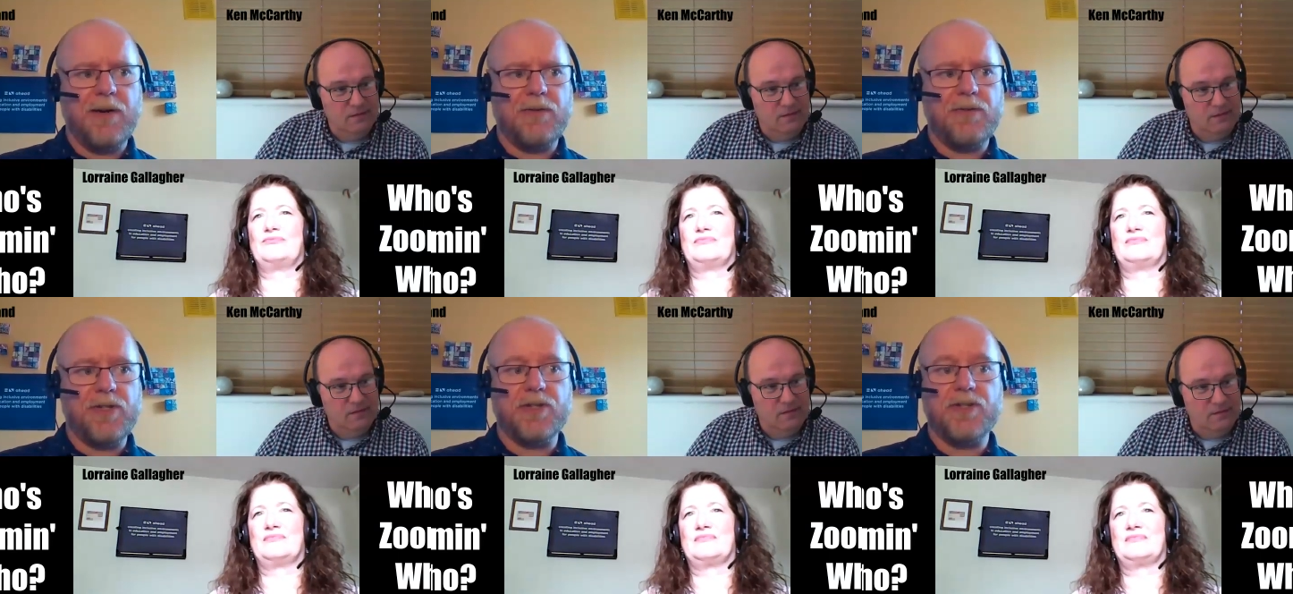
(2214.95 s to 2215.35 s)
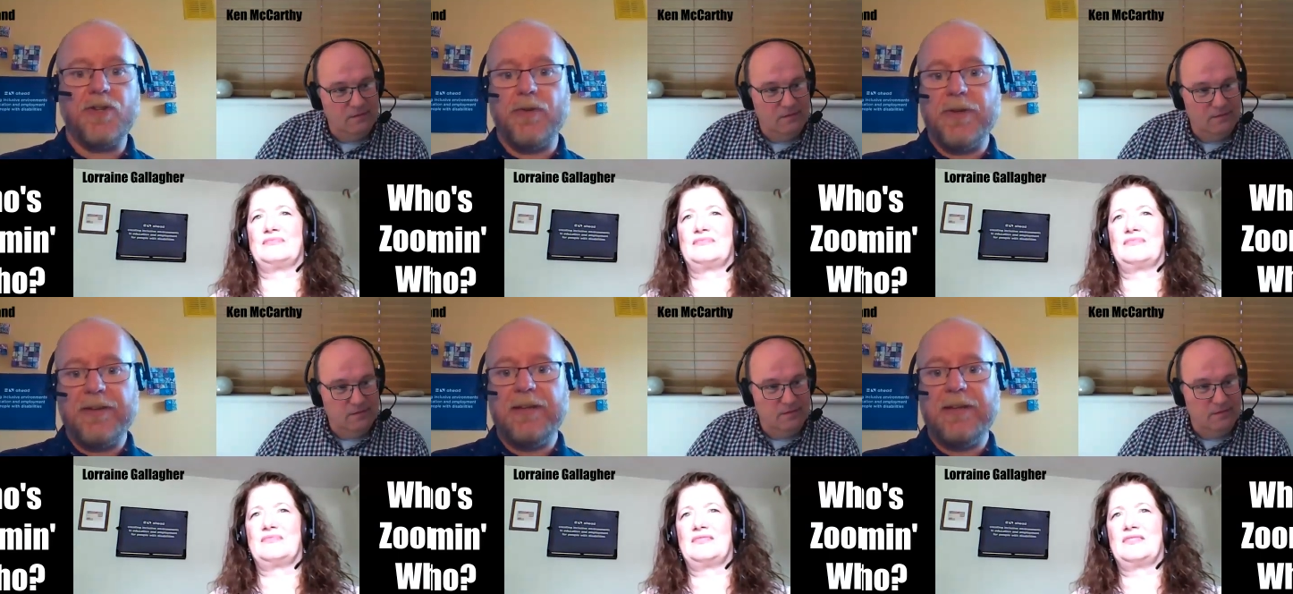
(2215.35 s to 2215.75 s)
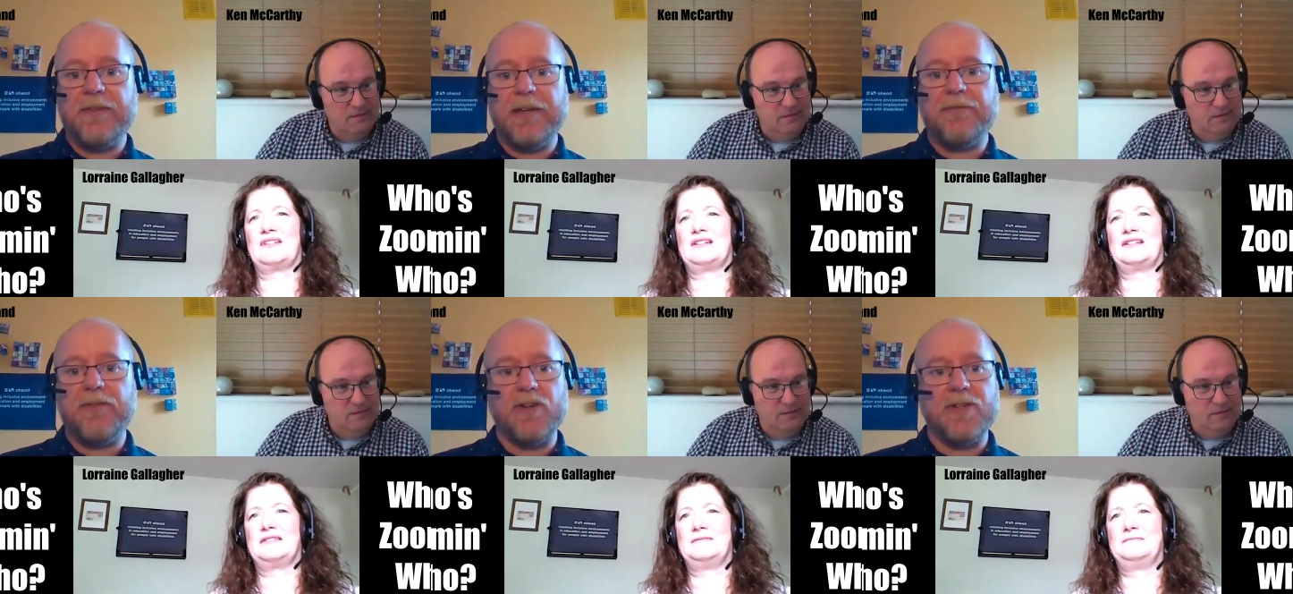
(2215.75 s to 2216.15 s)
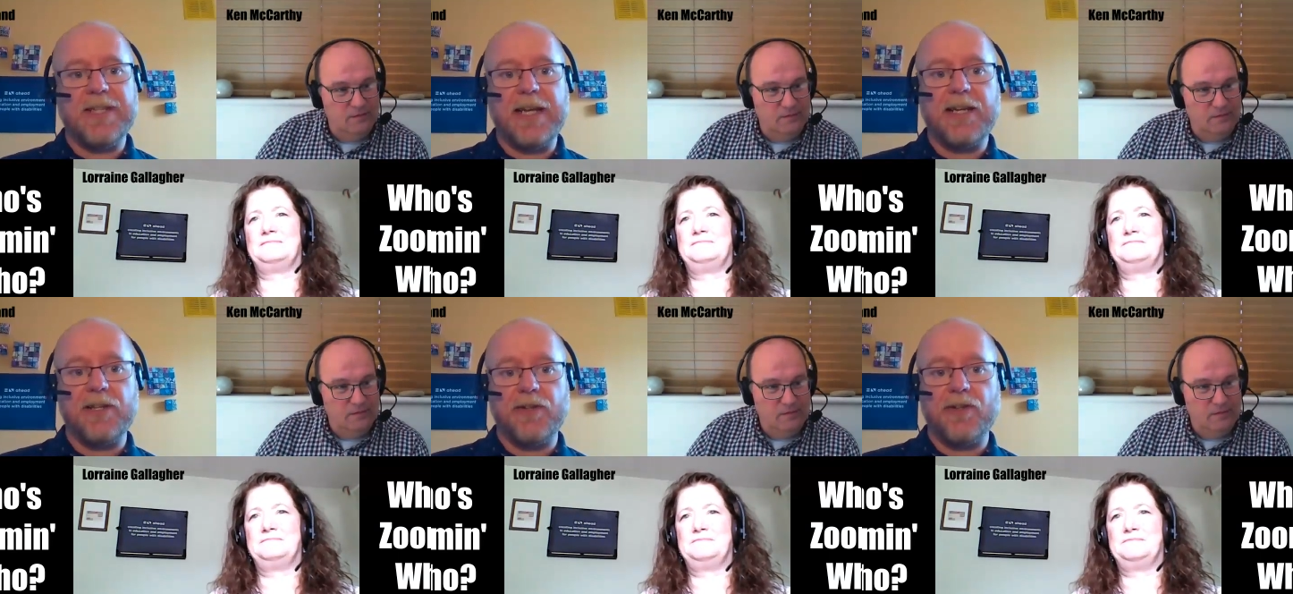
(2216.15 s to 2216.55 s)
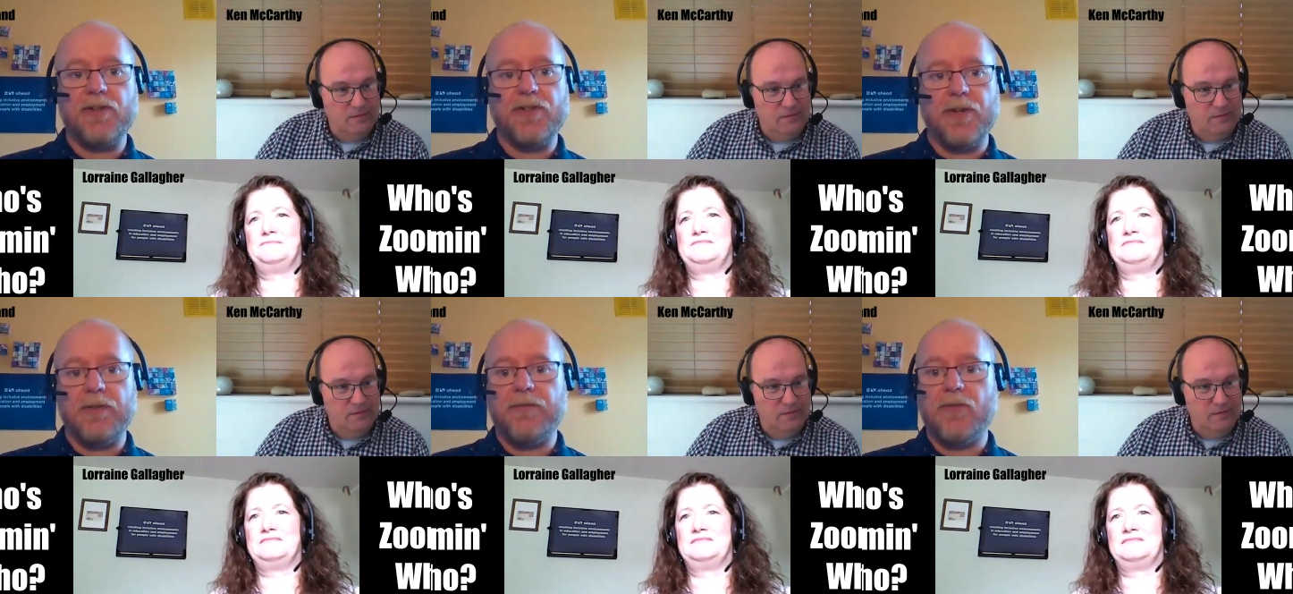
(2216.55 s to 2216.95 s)
Speaker 1: are unsure so even if you're a second
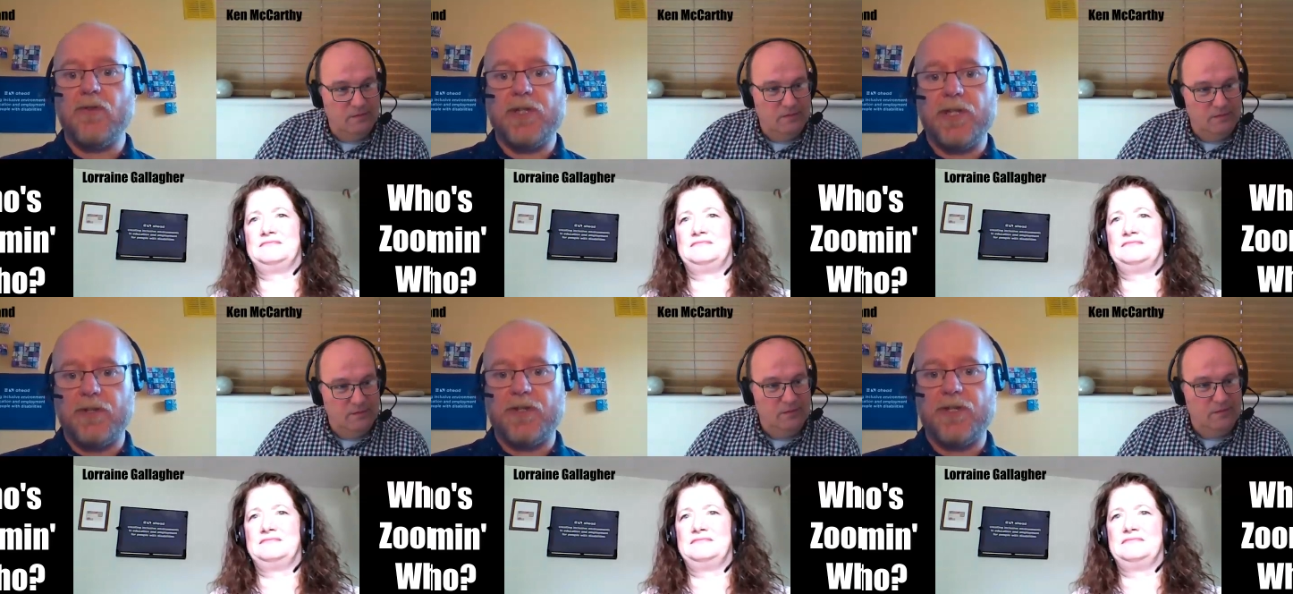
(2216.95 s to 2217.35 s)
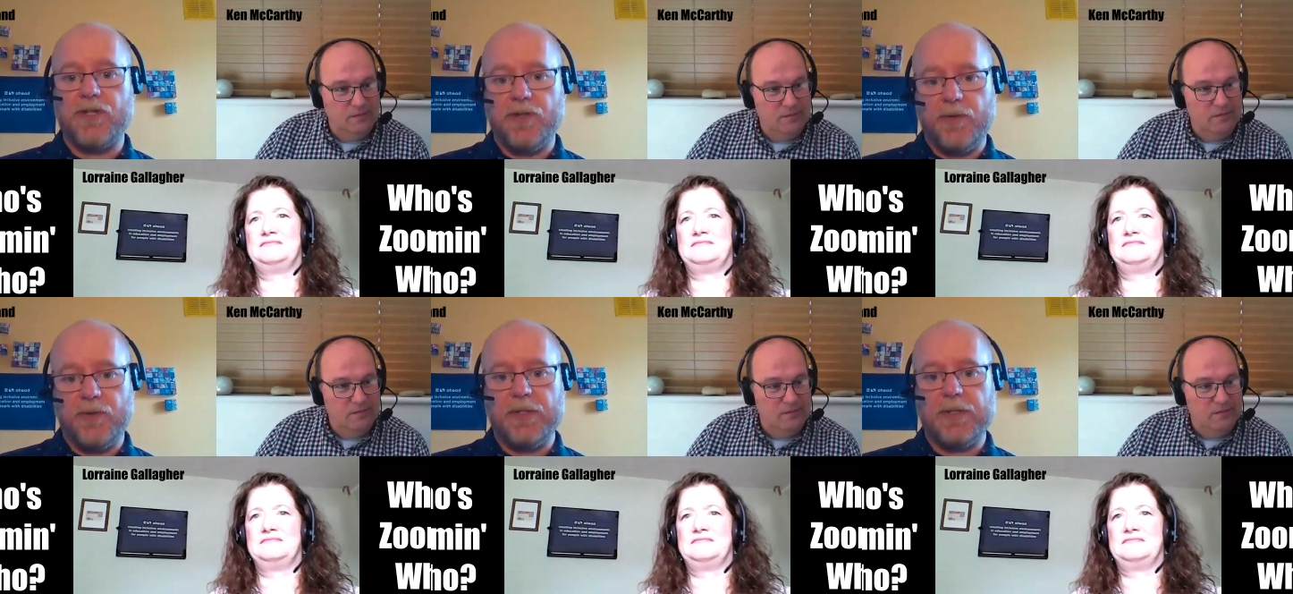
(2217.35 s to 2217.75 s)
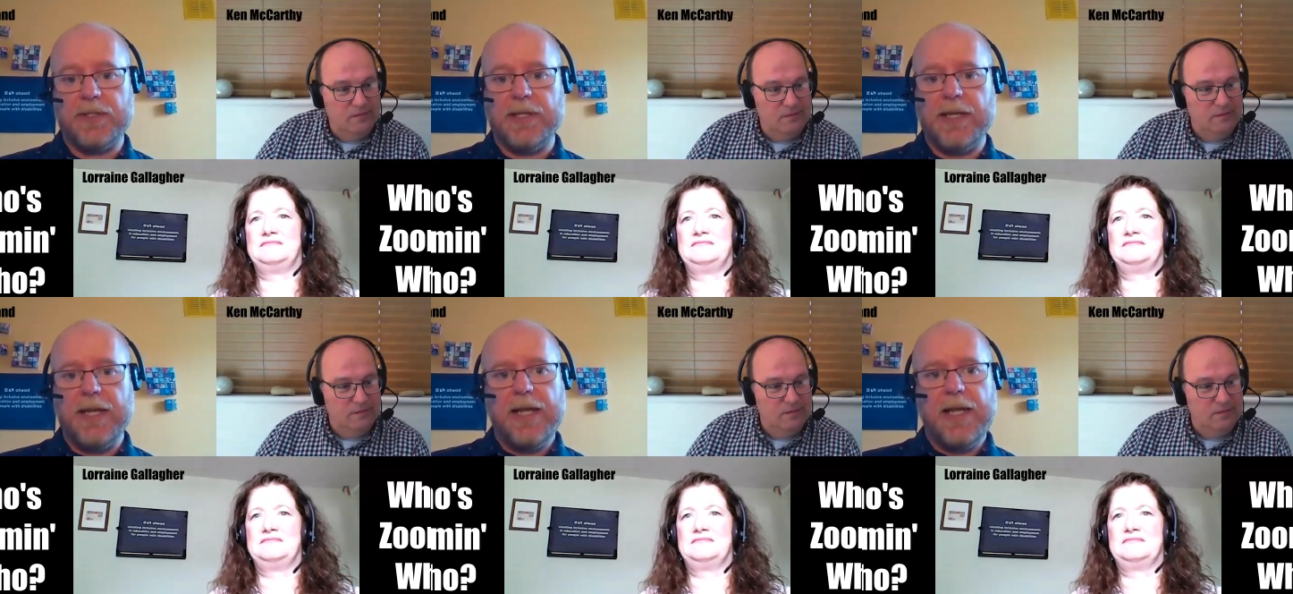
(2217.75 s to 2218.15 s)
third or fourth year student